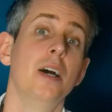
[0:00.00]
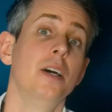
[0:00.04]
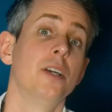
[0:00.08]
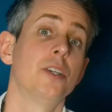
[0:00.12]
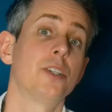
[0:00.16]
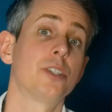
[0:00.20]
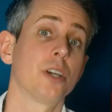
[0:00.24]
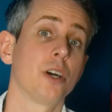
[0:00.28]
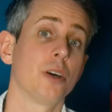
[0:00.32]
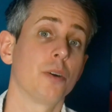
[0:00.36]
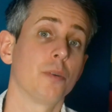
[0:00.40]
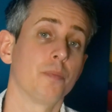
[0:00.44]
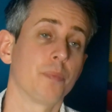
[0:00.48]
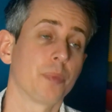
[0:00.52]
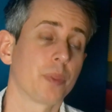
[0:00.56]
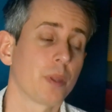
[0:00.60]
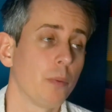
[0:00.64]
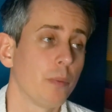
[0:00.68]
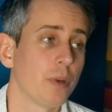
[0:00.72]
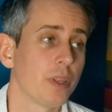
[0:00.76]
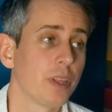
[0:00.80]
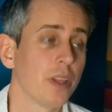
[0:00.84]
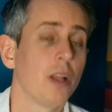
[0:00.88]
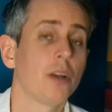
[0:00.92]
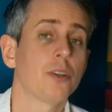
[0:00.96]
So,
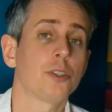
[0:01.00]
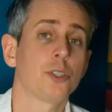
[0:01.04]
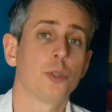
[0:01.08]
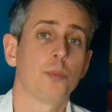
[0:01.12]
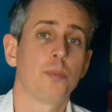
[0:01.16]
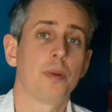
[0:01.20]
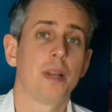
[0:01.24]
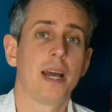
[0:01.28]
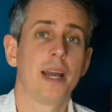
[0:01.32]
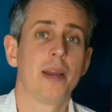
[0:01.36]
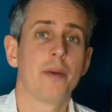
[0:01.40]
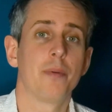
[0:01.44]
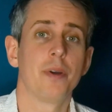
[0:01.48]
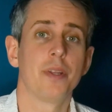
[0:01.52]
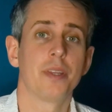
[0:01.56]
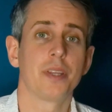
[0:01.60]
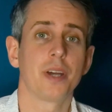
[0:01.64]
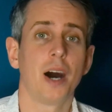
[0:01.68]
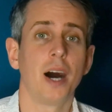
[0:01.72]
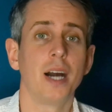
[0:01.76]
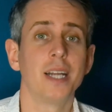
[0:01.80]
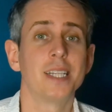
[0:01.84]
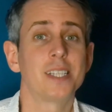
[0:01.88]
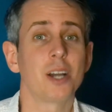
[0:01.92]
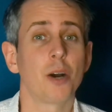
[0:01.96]
with lots to play with,
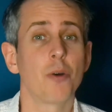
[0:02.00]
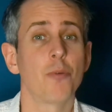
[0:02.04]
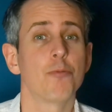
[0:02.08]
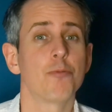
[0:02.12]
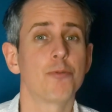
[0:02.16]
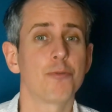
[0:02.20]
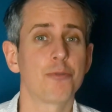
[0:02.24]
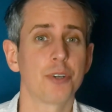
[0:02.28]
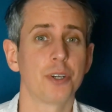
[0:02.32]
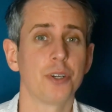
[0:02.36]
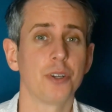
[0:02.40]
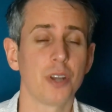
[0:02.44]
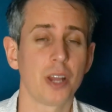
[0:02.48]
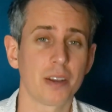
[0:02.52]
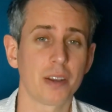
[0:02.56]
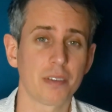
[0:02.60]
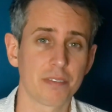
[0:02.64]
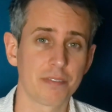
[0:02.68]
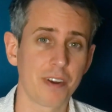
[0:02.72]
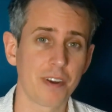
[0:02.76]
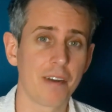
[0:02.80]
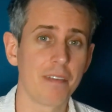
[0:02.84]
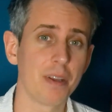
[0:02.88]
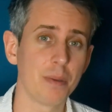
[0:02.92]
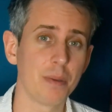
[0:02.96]
I don't feel like
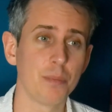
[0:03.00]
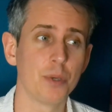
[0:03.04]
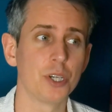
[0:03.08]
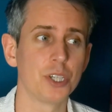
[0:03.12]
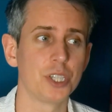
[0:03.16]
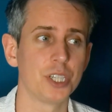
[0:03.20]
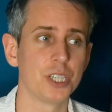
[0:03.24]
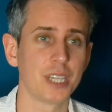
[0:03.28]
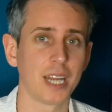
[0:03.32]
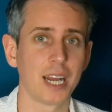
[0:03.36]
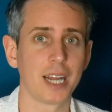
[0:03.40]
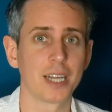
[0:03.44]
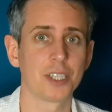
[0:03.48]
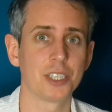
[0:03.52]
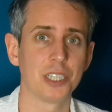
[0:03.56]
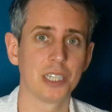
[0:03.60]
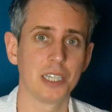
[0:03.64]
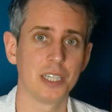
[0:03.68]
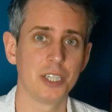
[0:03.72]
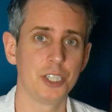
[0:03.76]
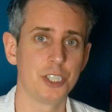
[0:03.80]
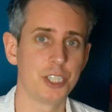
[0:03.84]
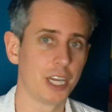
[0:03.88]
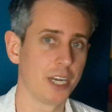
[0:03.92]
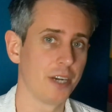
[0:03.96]
very much is
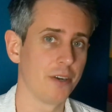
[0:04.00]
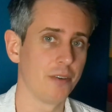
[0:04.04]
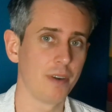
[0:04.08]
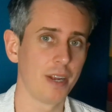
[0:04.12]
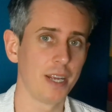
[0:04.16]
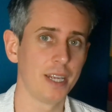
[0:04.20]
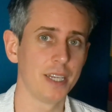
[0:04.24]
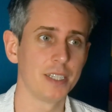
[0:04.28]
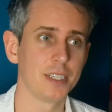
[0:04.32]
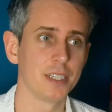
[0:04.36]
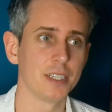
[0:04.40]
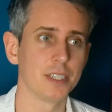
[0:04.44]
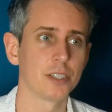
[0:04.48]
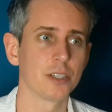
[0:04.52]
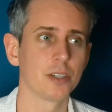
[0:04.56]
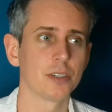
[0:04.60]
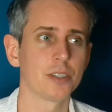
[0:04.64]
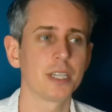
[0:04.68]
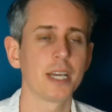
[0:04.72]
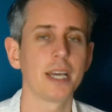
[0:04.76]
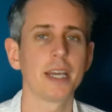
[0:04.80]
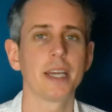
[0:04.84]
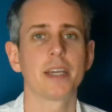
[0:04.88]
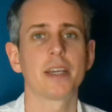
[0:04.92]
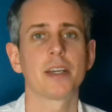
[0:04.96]
actually generated. So
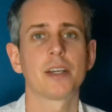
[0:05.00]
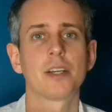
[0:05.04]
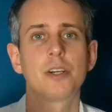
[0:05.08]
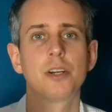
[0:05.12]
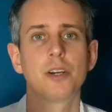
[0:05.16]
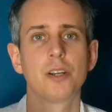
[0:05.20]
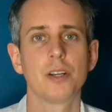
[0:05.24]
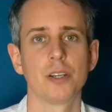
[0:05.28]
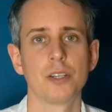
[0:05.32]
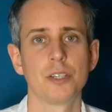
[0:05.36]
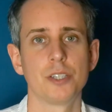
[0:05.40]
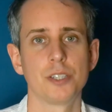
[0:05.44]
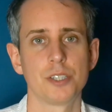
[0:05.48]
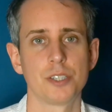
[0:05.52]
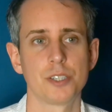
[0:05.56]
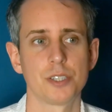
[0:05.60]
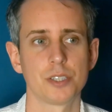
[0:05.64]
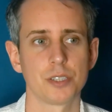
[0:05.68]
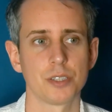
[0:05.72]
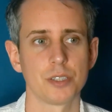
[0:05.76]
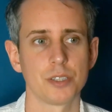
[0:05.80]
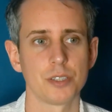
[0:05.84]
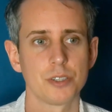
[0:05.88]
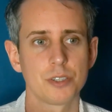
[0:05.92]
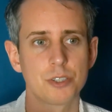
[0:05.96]
take
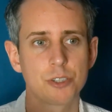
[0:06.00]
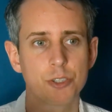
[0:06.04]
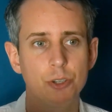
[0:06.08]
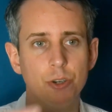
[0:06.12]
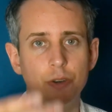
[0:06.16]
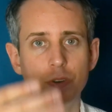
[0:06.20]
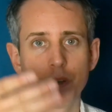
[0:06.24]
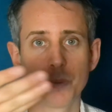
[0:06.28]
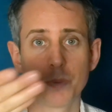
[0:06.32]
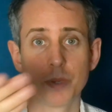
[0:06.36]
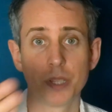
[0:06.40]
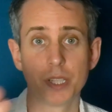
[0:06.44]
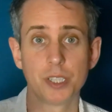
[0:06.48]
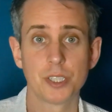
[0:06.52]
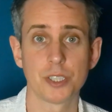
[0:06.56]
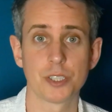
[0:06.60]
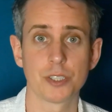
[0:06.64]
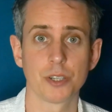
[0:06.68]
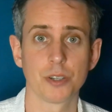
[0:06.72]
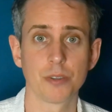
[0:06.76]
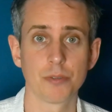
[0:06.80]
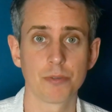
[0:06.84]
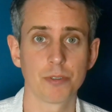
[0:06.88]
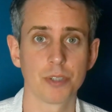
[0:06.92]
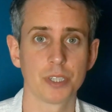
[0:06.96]
Cutler's story with his
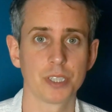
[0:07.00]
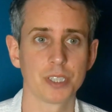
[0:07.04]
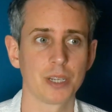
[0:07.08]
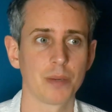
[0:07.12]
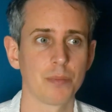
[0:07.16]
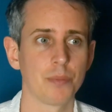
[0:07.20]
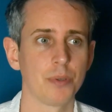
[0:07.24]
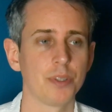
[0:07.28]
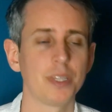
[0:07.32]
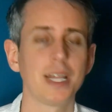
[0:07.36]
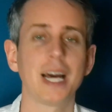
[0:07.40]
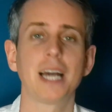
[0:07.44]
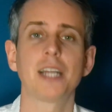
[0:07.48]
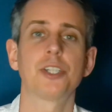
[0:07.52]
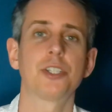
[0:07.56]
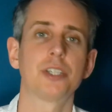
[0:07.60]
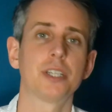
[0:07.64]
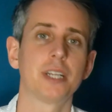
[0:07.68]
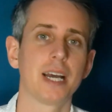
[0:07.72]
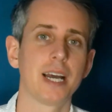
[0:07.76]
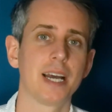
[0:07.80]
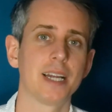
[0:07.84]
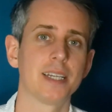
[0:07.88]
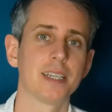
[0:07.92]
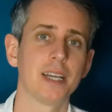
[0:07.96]
son, for example. That should
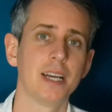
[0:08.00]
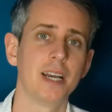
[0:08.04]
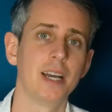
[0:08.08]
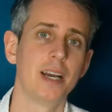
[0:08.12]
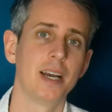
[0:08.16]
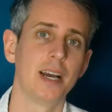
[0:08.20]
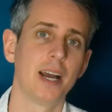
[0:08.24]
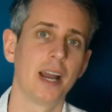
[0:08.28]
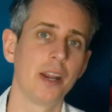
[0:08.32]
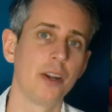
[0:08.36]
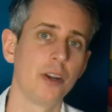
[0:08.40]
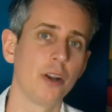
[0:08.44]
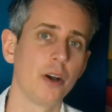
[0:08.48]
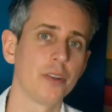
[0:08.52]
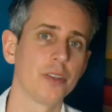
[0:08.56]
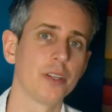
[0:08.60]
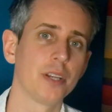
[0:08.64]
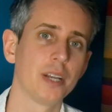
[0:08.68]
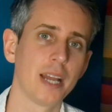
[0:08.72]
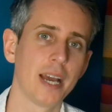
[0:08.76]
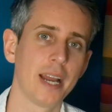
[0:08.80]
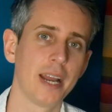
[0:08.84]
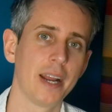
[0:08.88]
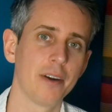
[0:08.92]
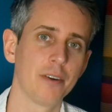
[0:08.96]
add another
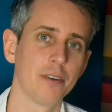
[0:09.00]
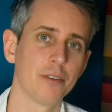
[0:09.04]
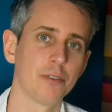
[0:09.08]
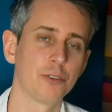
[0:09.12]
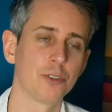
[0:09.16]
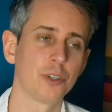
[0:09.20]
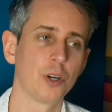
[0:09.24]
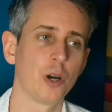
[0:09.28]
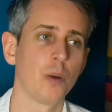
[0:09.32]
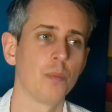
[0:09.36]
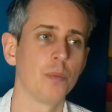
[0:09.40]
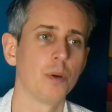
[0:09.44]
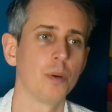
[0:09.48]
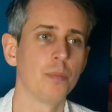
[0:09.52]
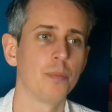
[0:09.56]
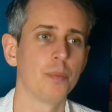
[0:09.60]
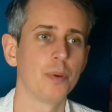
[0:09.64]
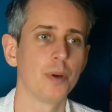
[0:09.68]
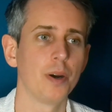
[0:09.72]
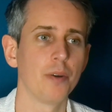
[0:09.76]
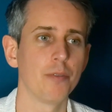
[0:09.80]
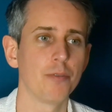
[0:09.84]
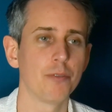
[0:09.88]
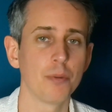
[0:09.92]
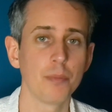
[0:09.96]
layer of drama,
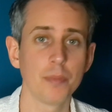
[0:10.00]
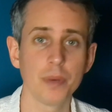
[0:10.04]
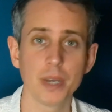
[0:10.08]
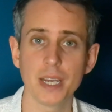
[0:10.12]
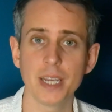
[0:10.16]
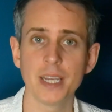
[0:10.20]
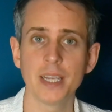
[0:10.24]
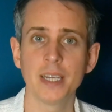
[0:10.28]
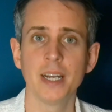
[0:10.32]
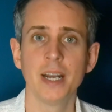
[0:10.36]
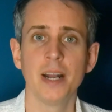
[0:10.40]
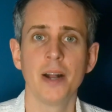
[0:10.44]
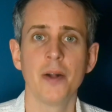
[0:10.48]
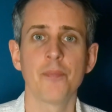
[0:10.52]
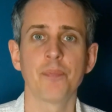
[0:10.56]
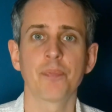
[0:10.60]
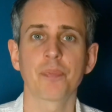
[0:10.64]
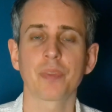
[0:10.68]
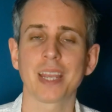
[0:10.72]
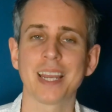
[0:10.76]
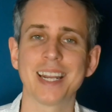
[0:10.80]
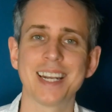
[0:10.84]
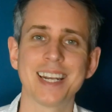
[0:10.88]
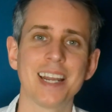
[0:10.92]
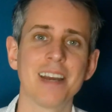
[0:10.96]
but for me,
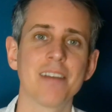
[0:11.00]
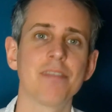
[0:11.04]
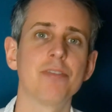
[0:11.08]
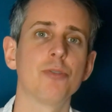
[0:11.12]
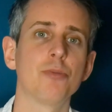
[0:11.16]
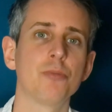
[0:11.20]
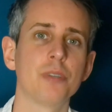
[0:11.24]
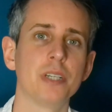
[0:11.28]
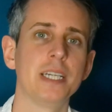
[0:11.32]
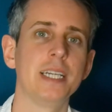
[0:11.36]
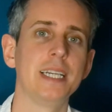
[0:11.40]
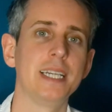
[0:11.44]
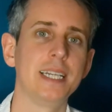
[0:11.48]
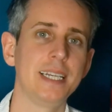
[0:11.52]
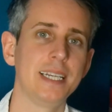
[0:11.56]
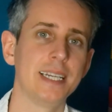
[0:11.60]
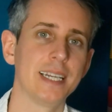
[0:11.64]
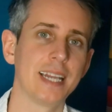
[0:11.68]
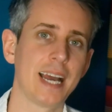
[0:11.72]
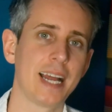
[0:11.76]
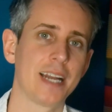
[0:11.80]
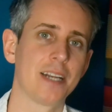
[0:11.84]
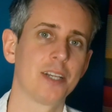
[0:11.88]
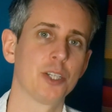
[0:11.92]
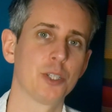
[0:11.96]
it never really
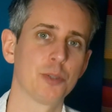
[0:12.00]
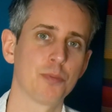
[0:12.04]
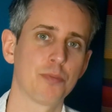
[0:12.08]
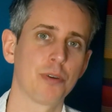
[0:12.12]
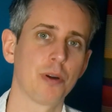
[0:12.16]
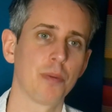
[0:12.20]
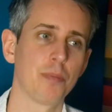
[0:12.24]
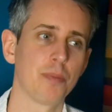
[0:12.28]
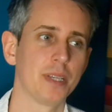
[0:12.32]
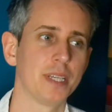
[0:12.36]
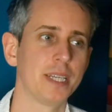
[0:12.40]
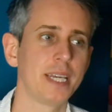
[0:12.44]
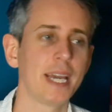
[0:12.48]
lands properly.